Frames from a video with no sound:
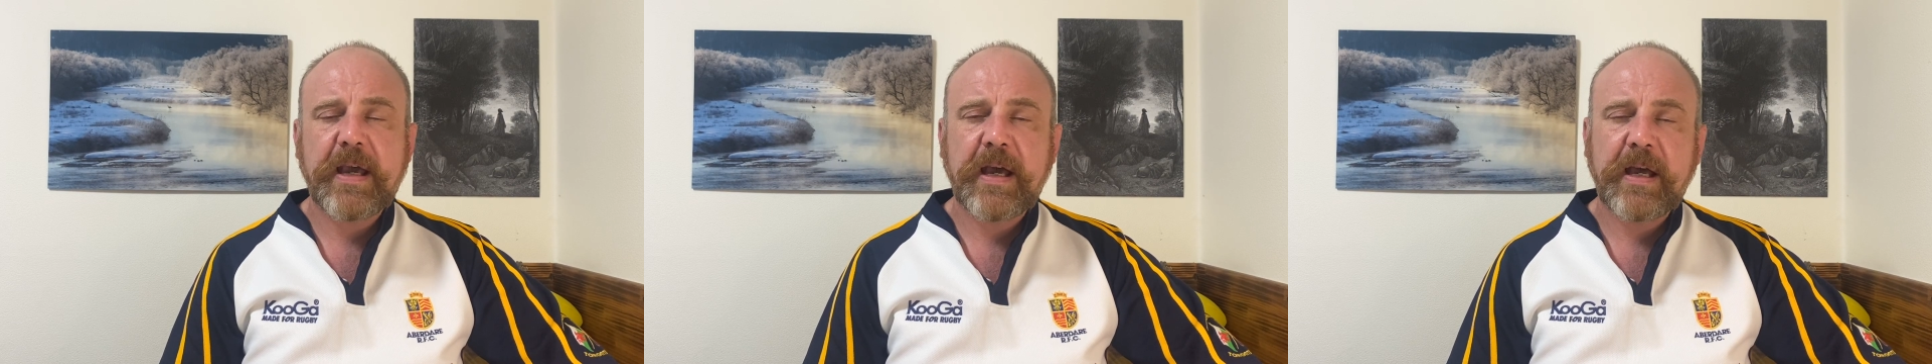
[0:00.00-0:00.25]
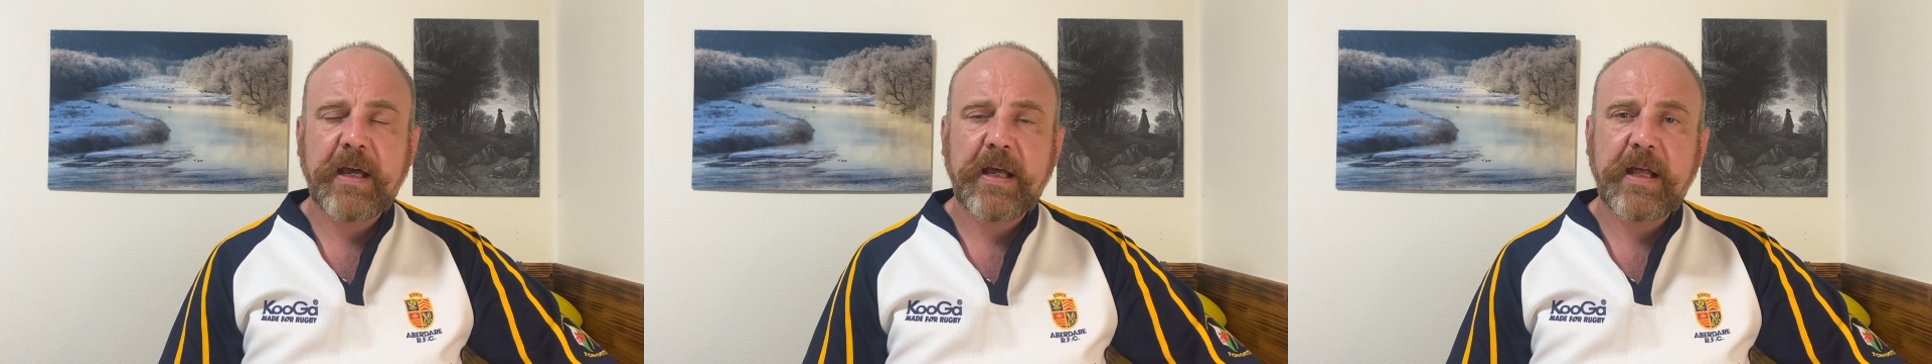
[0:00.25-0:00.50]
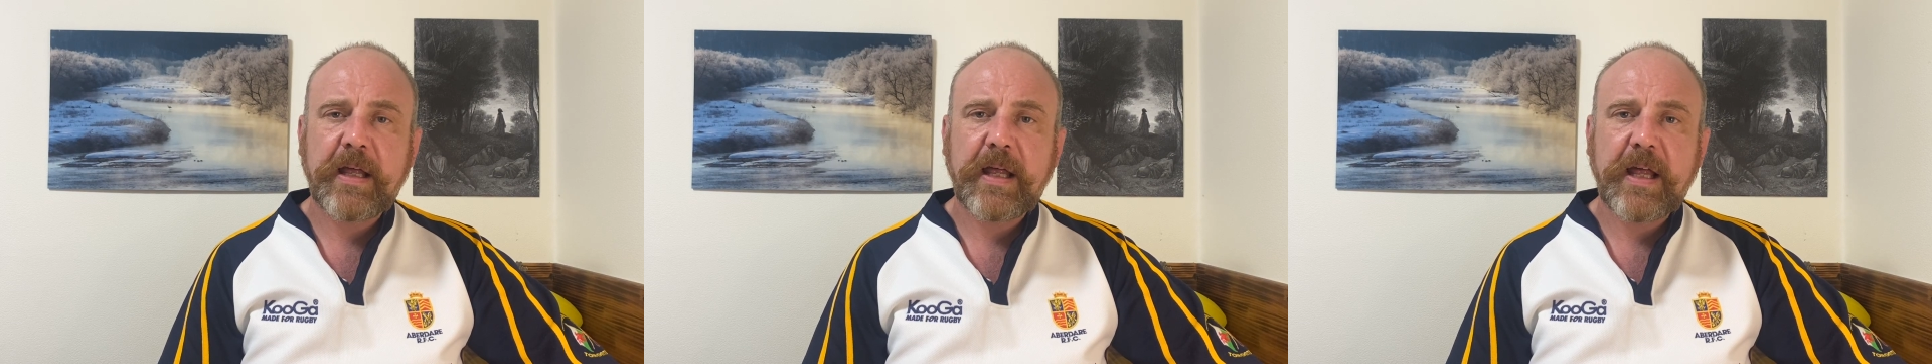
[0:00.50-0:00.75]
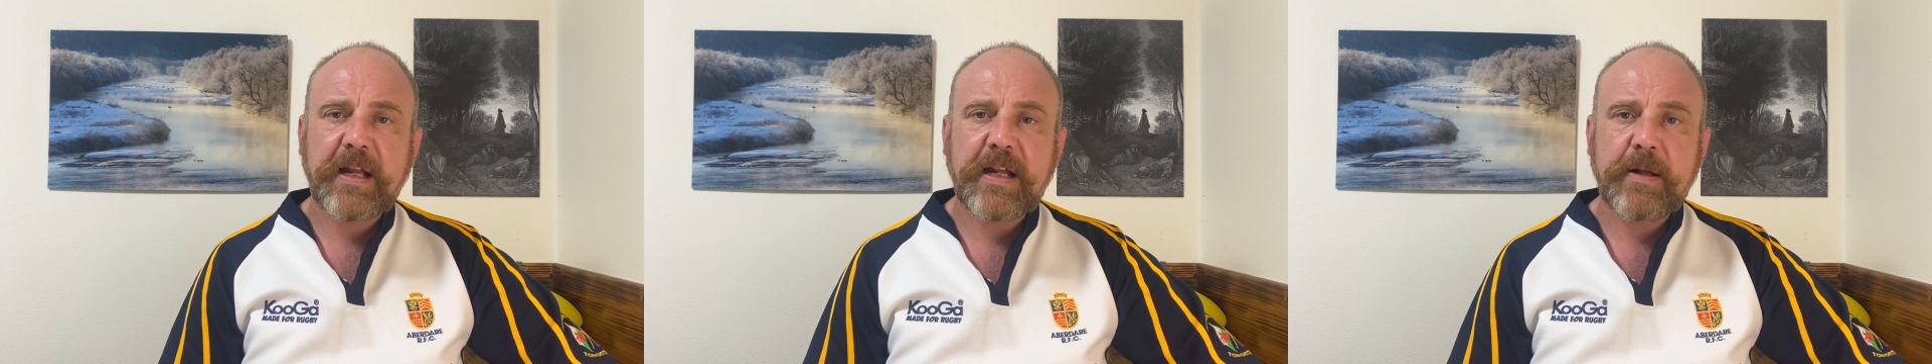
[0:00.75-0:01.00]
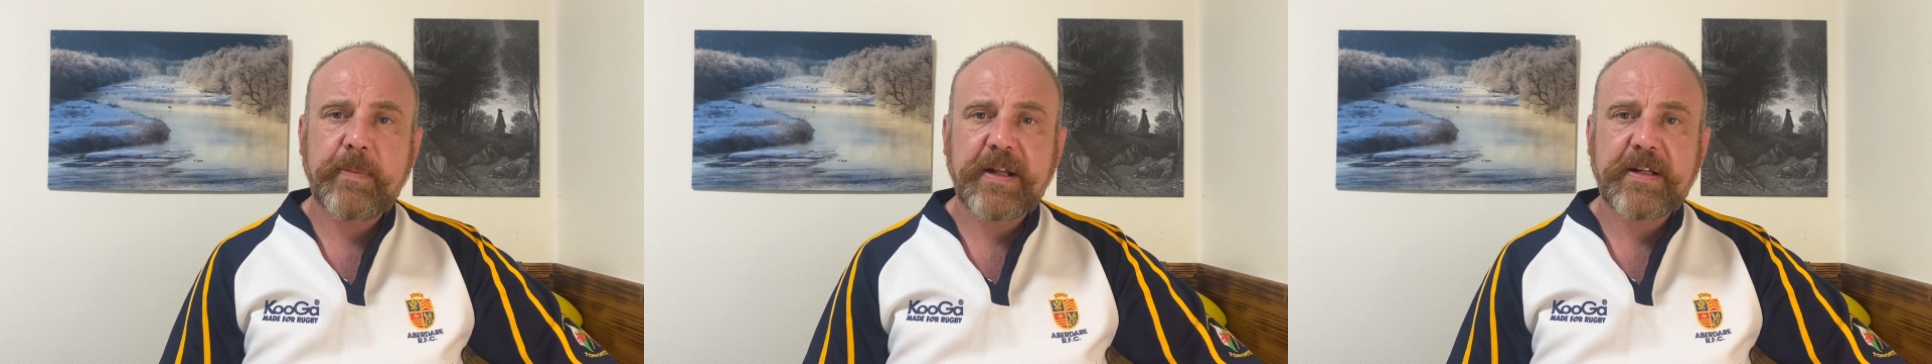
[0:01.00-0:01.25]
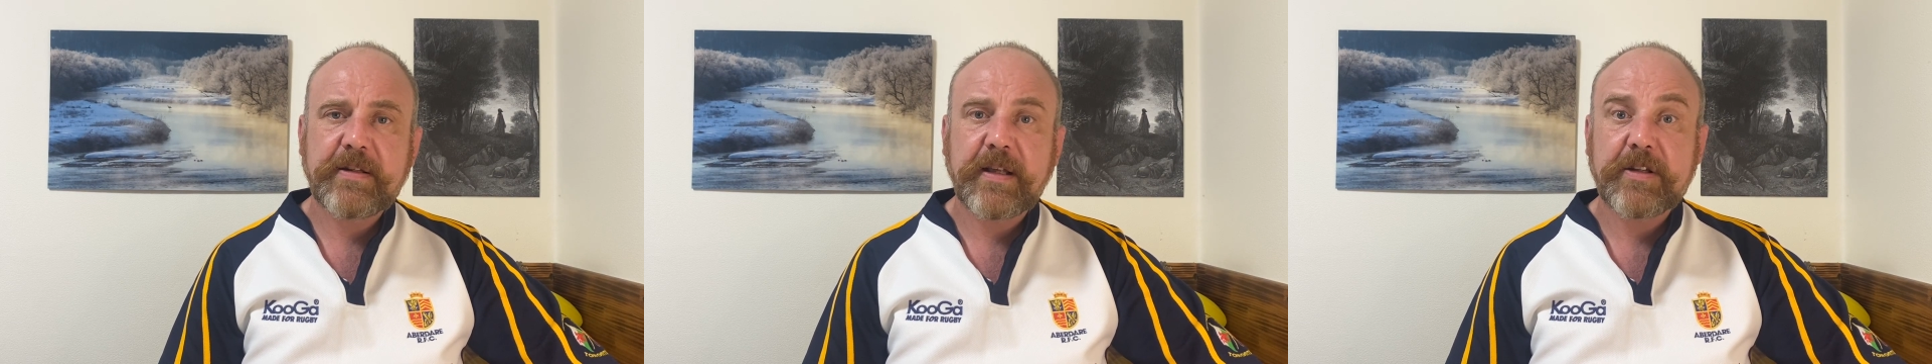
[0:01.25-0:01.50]
a little
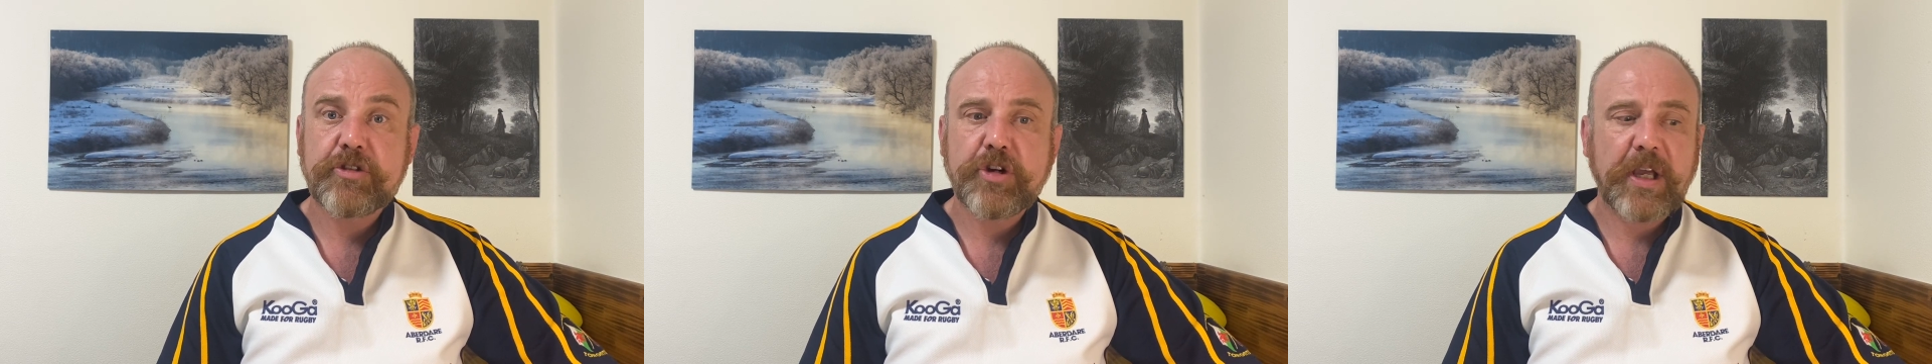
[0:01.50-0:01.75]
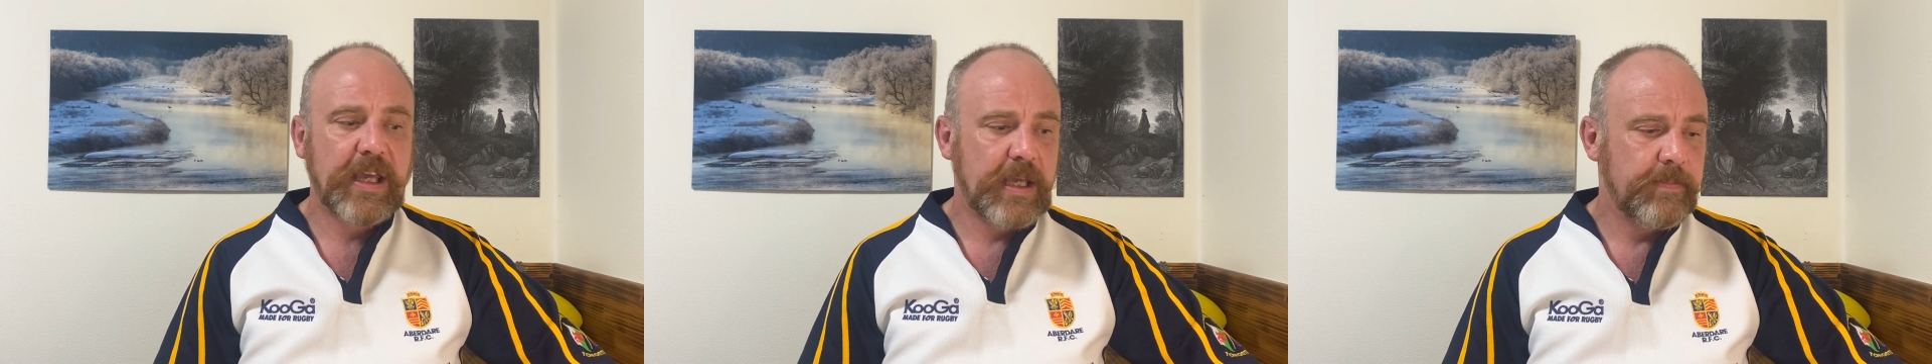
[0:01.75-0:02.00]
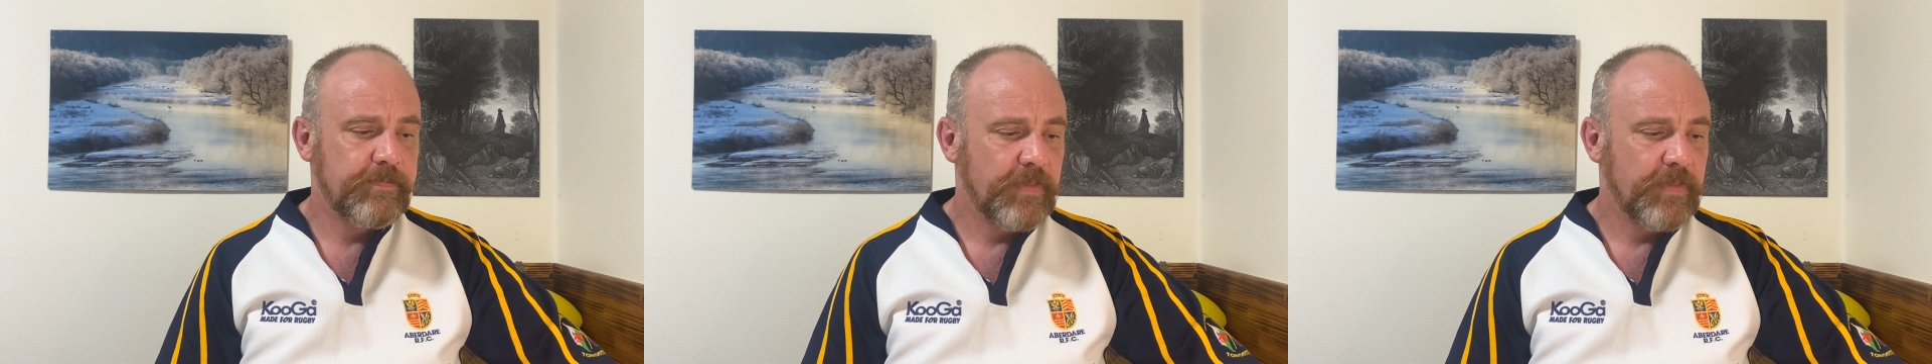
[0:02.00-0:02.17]
bit tricky.